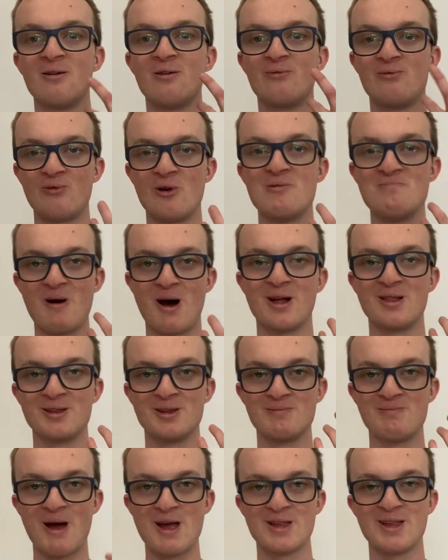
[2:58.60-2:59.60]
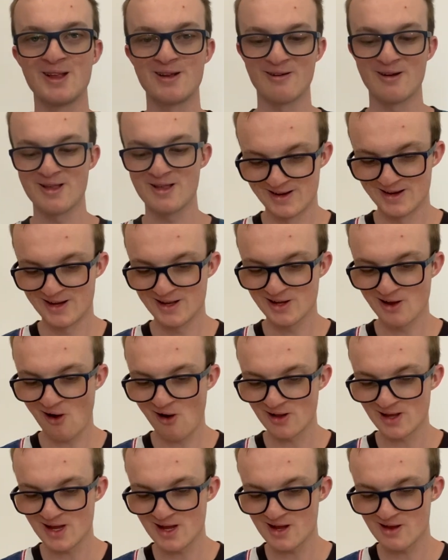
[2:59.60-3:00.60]
fruit buns, basically. This
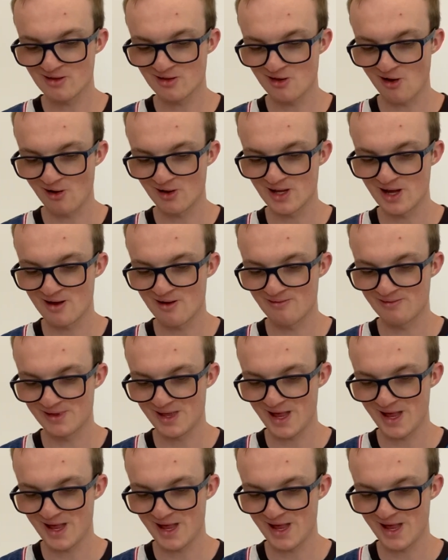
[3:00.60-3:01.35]
hottie toddy of